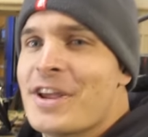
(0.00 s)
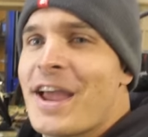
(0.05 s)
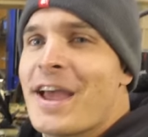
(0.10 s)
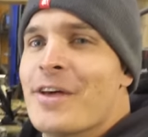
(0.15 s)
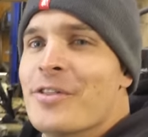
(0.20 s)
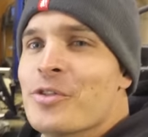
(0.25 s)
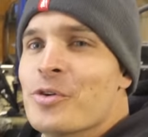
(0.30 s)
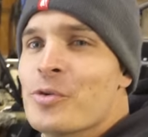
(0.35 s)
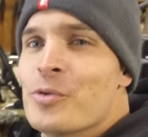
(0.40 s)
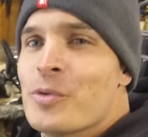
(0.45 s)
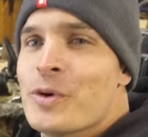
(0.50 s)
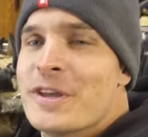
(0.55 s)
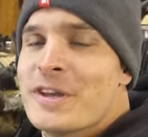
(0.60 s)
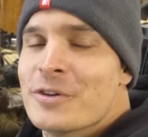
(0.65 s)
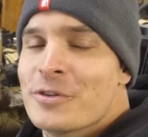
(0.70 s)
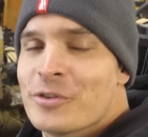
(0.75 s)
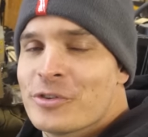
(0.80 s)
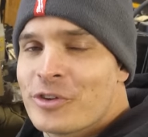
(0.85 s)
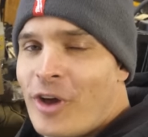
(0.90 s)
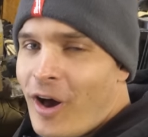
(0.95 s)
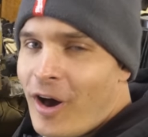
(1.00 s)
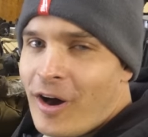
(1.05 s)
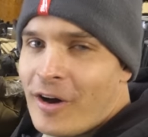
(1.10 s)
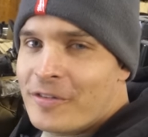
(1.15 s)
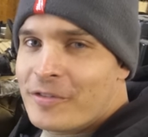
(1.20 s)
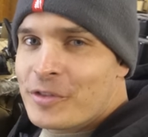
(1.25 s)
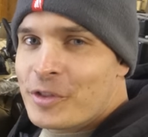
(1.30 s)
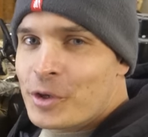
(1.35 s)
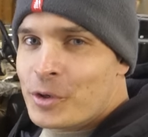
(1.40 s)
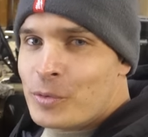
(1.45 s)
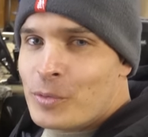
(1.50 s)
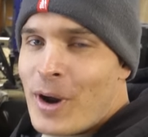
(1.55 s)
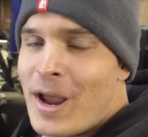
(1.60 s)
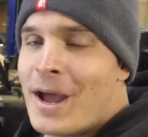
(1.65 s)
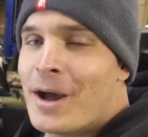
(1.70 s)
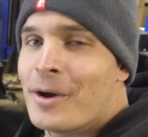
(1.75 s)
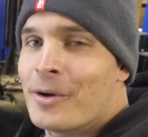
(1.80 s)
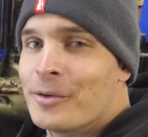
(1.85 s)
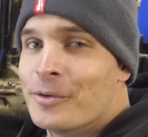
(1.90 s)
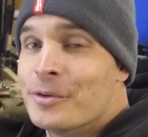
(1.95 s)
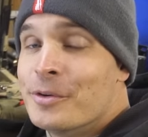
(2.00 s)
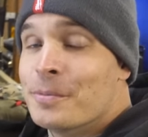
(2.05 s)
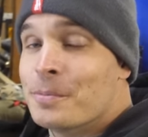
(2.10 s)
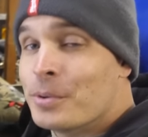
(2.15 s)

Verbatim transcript: and the wheels off the ground,